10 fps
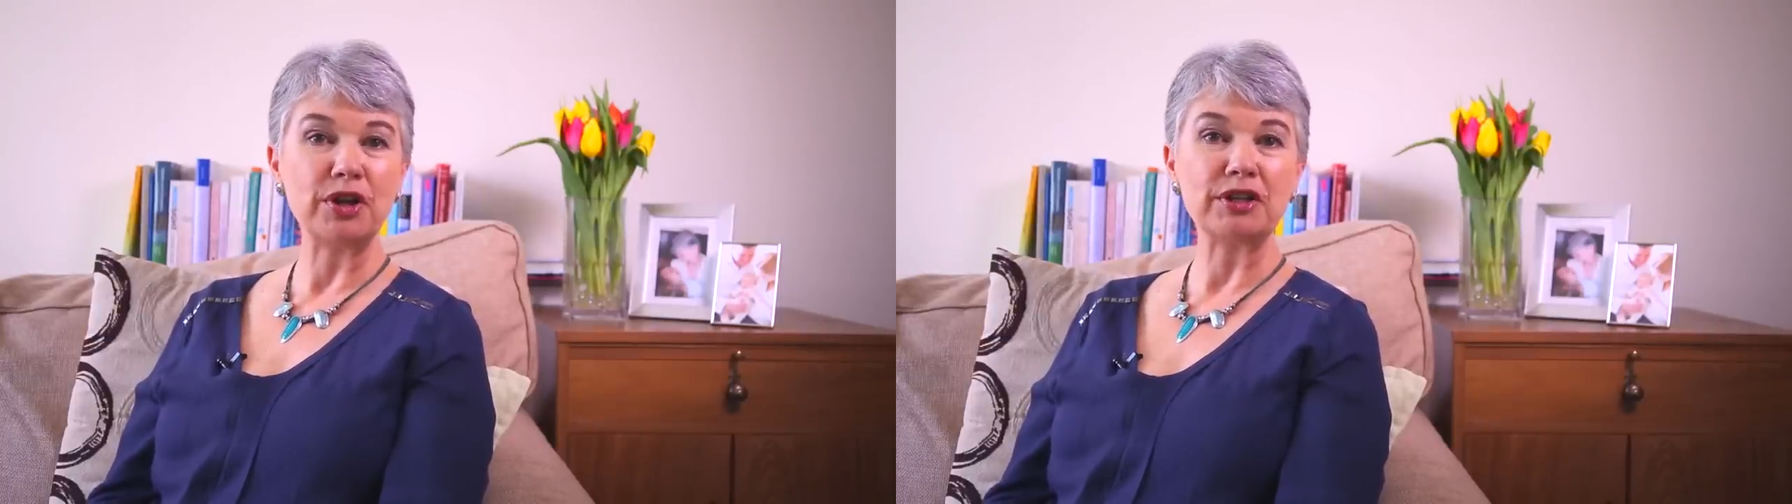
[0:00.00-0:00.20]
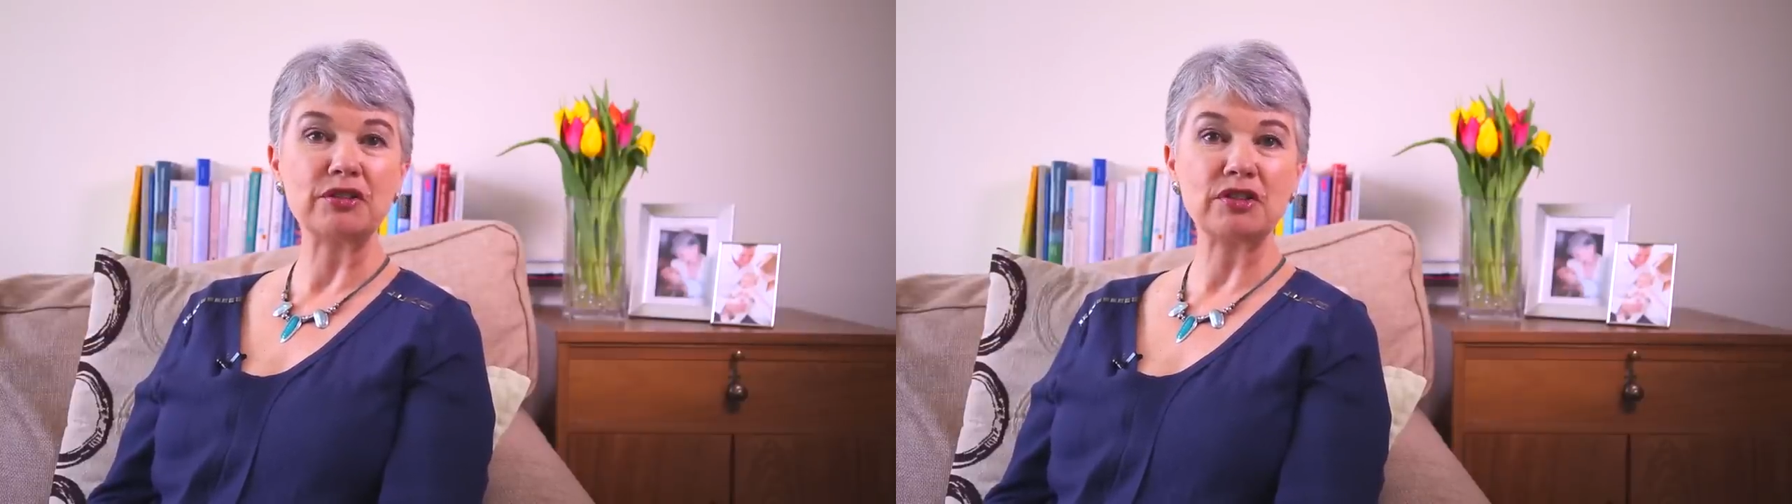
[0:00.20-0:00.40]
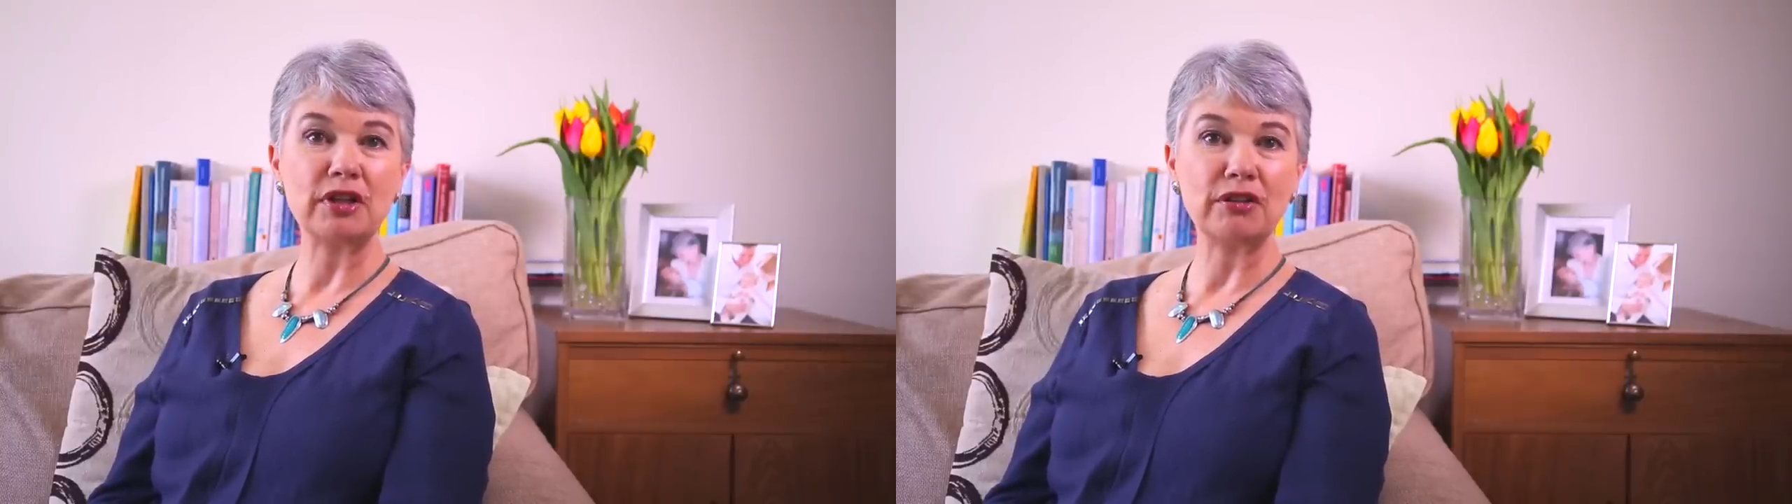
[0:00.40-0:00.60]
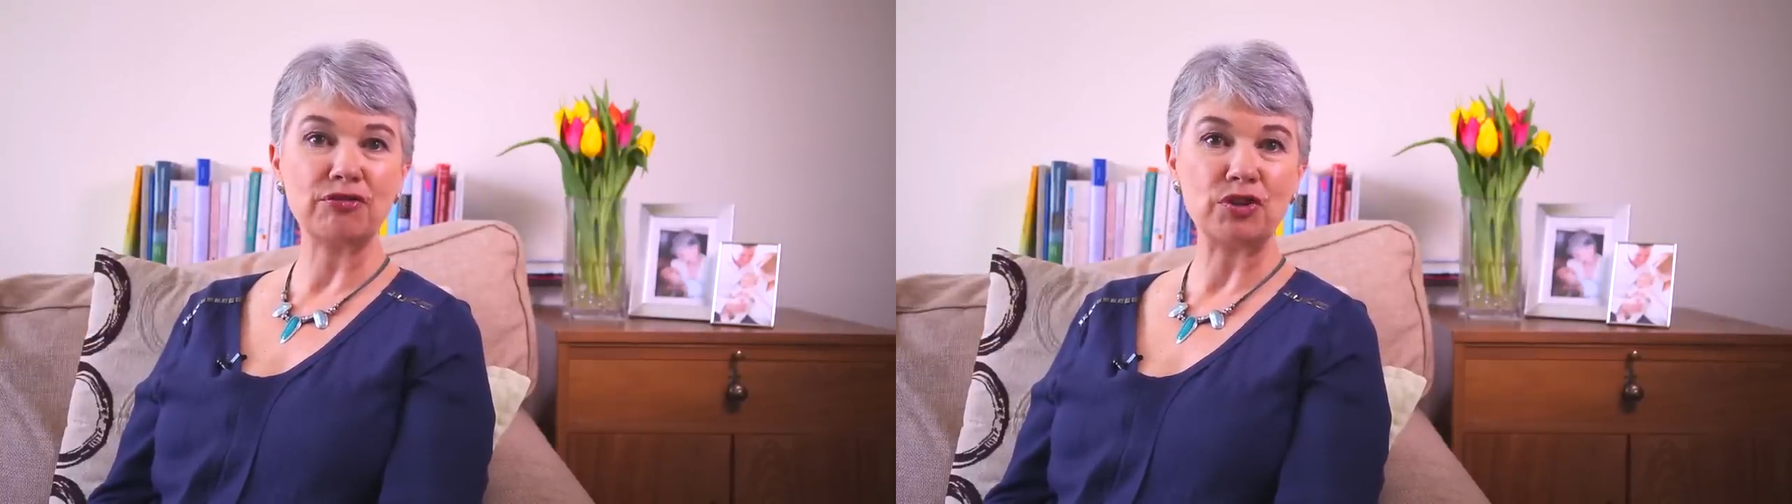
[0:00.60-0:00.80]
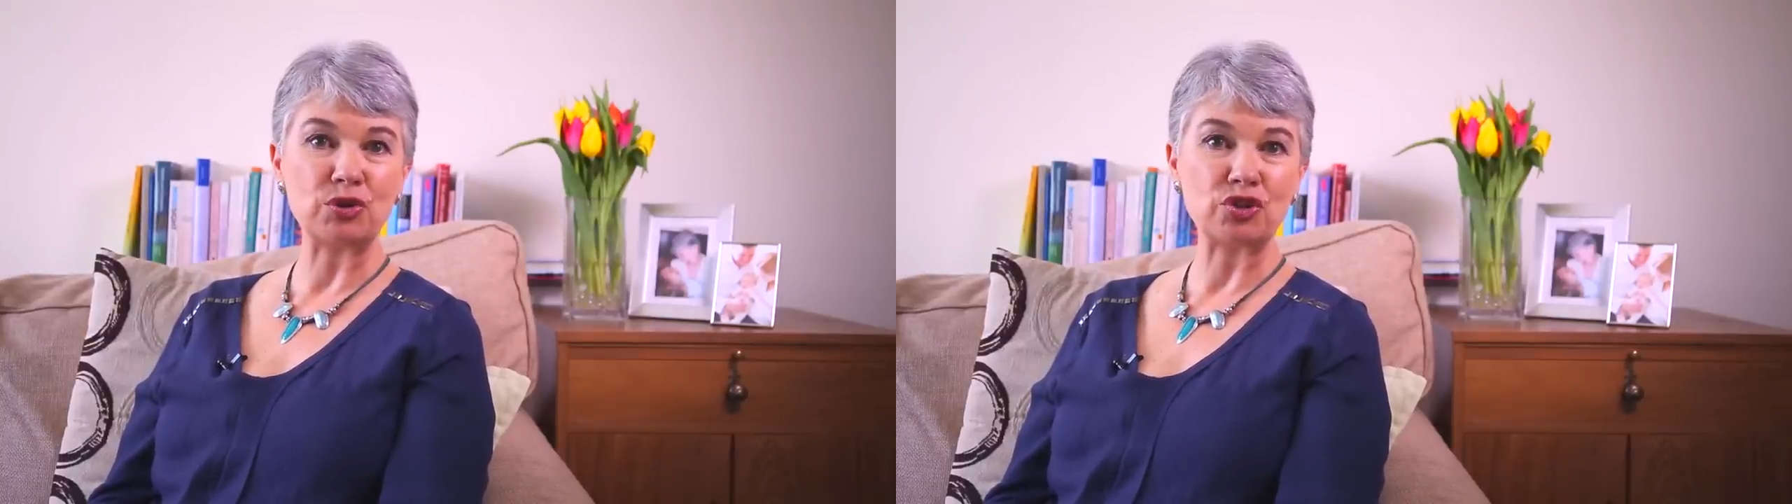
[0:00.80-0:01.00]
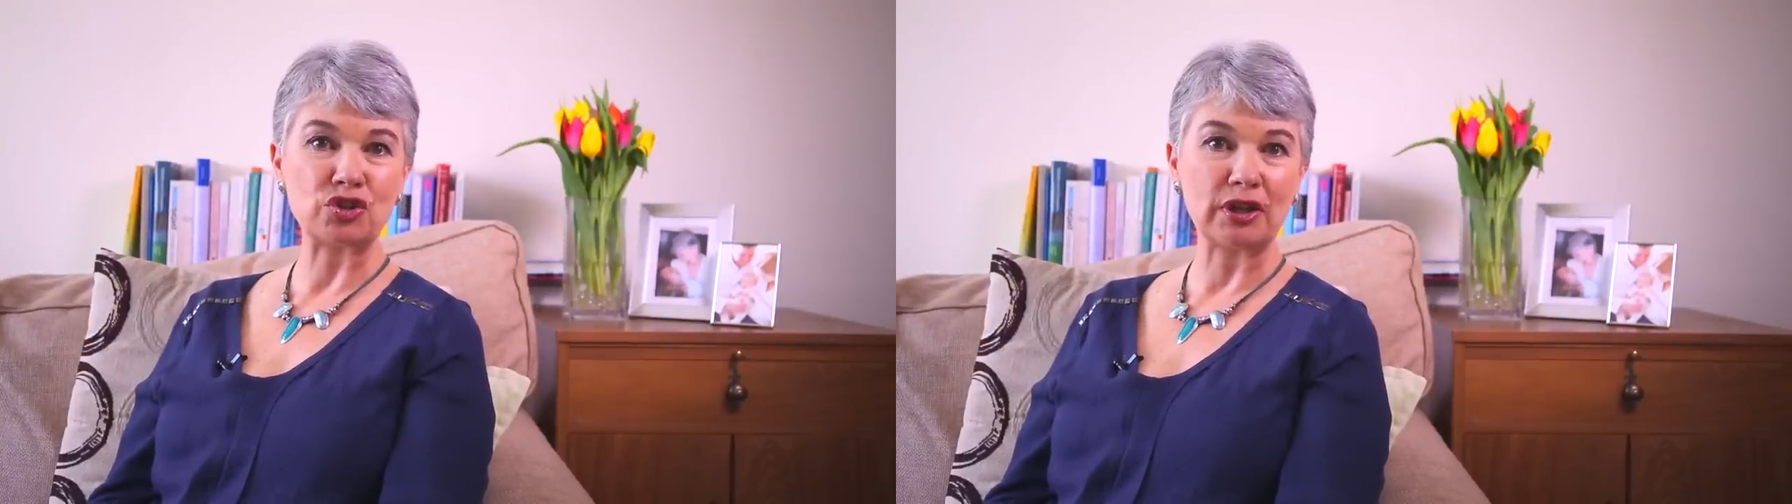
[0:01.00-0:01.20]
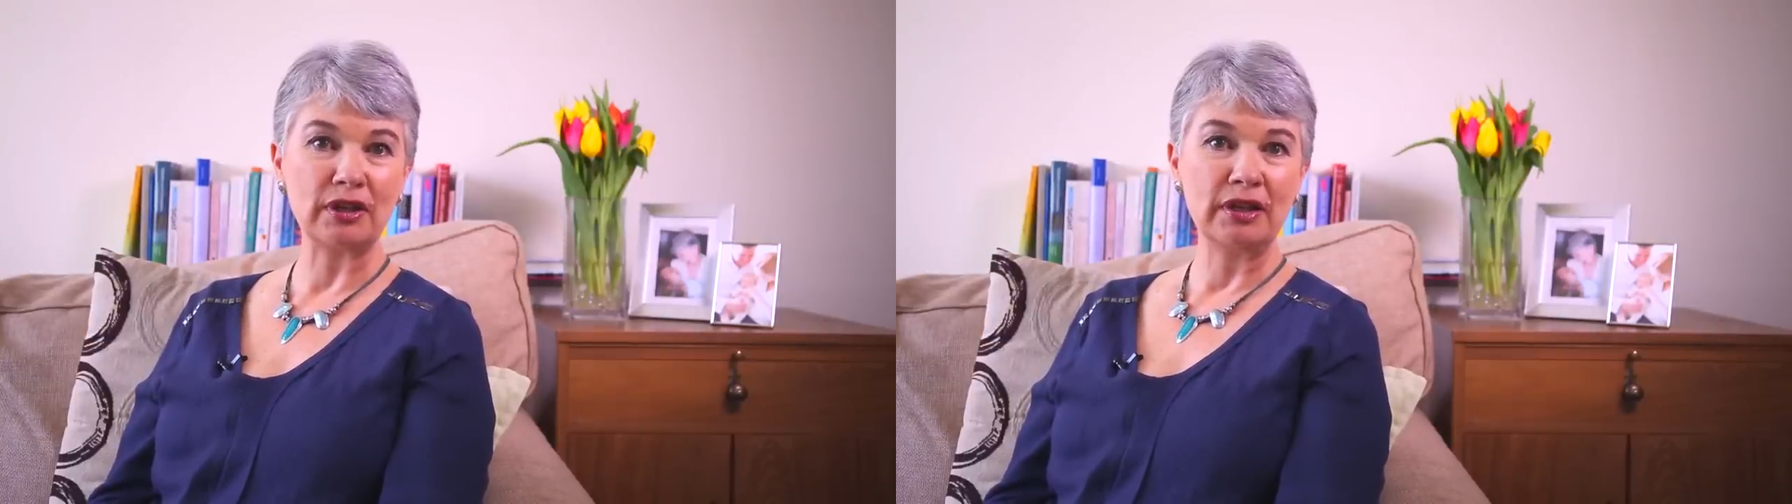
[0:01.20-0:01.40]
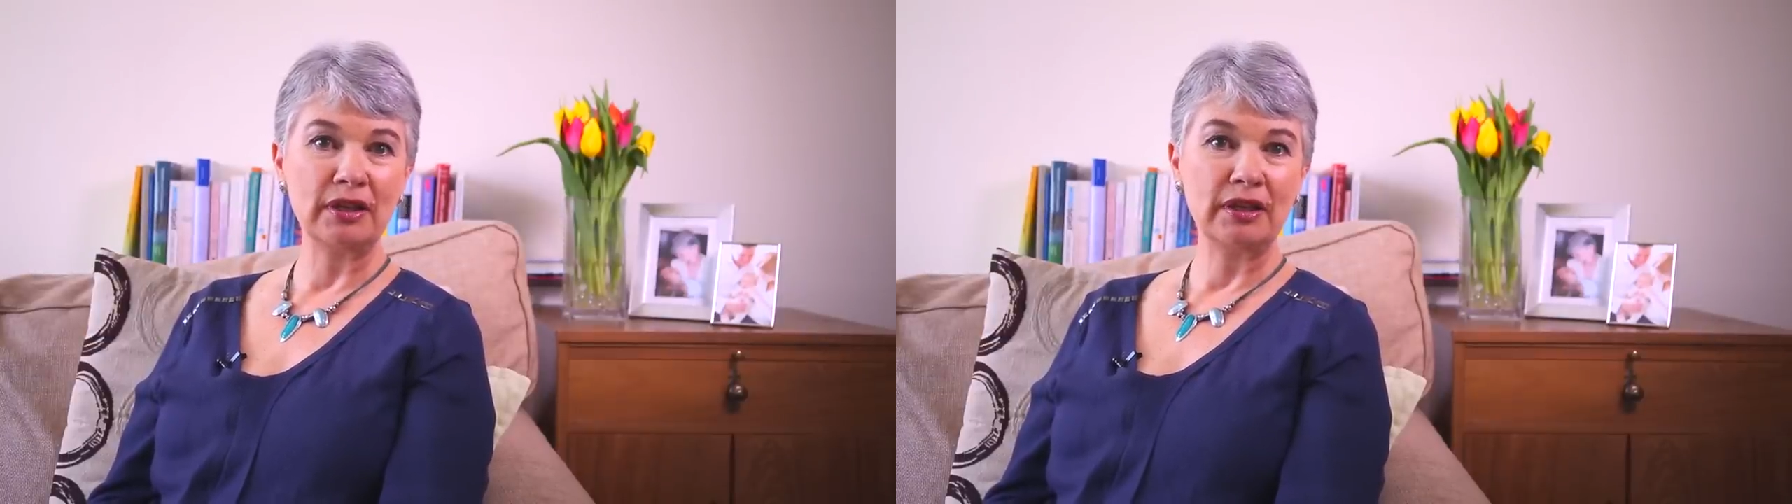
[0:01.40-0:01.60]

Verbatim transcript: on into their future